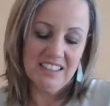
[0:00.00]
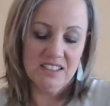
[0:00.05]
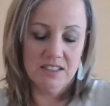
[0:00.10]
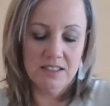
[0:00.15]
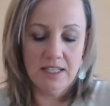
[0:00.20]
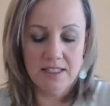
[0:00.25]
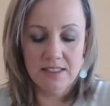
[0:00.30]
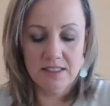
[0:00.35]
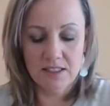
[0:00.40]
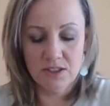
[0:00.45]

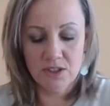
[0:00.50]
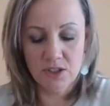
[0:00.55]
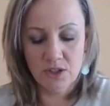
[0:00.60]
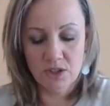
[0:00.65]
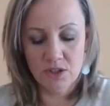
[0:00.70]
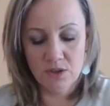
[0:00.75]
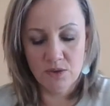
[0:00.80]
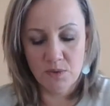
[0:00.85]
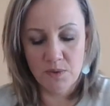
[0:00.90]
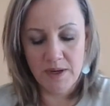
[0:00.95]
Stacy
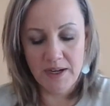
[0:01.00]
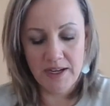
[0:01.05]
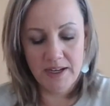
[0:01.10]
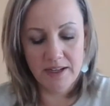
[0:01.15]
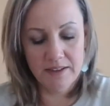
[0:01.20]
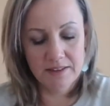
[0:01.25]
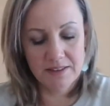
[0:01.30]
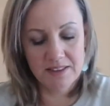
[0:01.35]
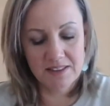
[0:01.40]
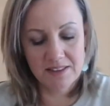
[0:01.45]
turned
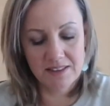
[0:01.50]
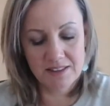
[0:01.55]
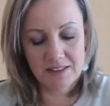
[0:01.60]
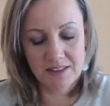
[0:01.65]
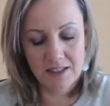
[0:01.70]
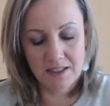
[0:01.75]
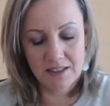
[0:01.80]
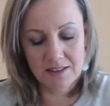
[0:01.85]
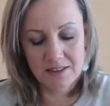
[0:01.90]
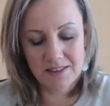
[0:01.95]
away in
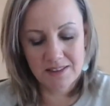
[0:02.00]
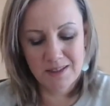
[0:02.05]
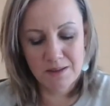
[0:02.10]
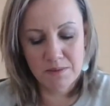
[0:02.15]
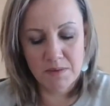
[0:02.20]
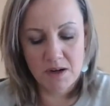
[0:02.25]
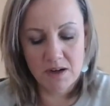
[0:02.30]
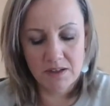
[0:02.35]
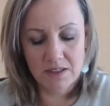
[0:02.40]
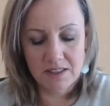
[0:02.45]
disgust.
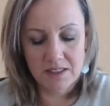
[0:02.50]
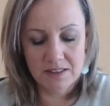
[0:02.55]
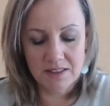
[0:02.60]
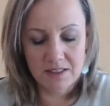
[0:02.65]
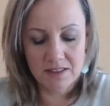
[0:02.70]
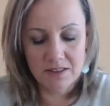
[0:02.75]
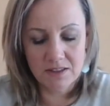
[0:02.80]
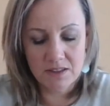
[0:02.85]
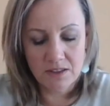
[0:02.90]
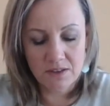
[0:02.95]
Come on, he
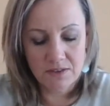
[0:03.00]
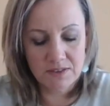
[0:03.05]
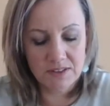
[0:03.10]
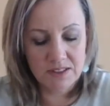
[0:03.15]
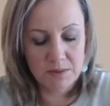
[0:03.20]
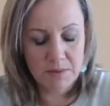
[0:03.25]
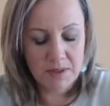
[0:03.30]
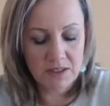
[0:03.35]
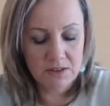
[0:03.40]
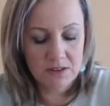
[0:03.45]
said, service
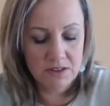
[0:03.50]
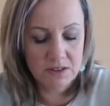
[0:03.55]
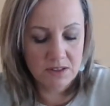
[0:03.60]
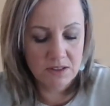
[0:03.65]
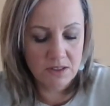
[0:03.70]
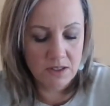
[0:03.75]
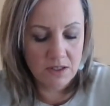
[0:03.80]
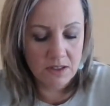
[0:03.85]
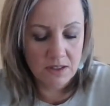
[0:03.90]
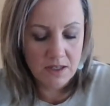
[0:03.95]
about to
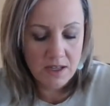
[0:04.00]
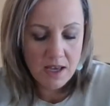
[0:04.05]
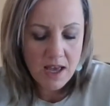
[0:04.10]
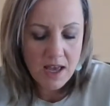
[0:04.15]
start.